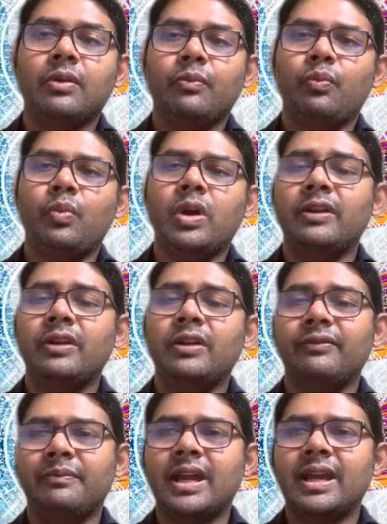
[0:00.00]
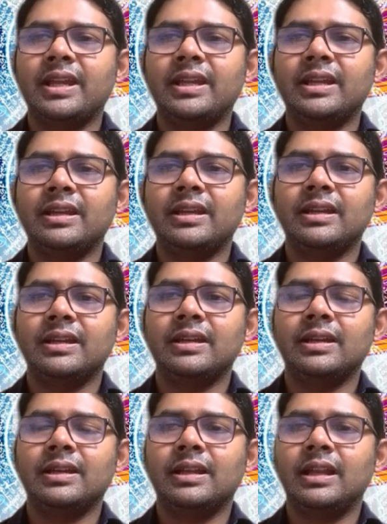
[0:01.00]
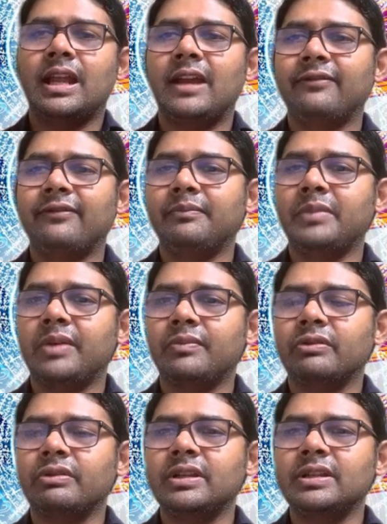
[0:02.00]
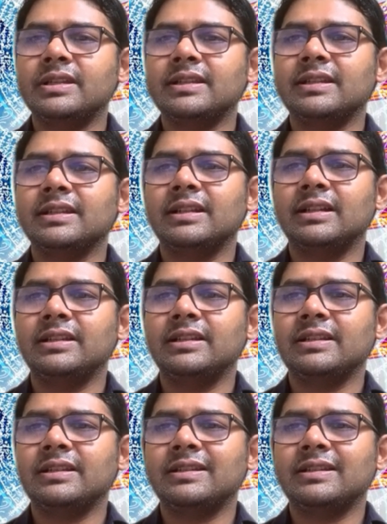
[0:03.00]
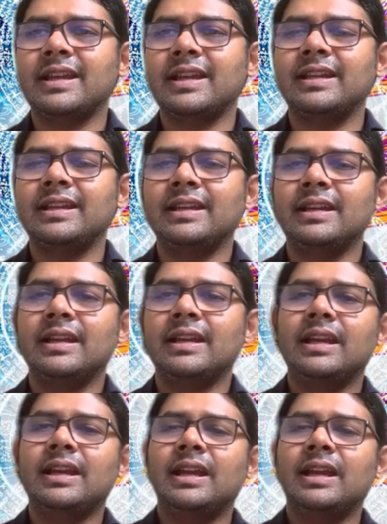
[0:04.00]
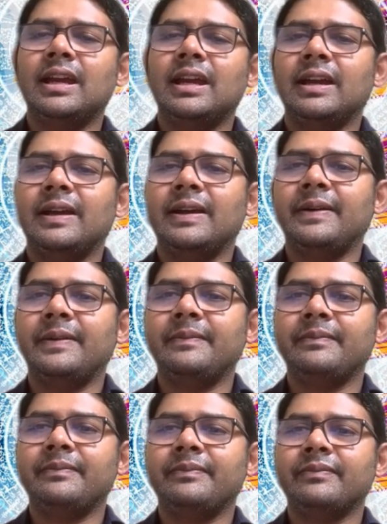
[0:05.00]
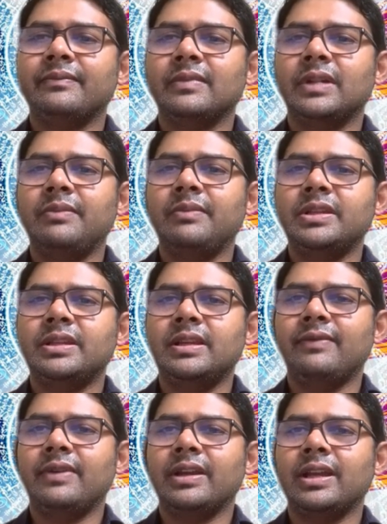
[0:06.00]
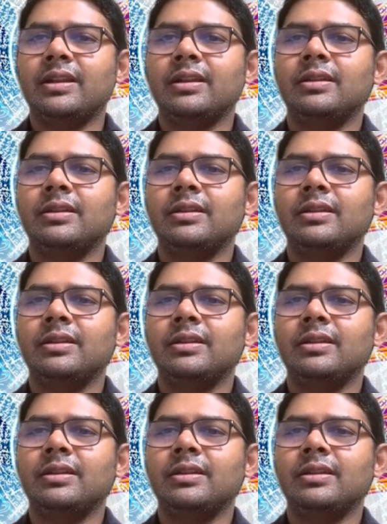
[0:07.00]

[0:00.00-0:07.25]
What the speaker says: one of my life memories, let's just say. Let me see if I can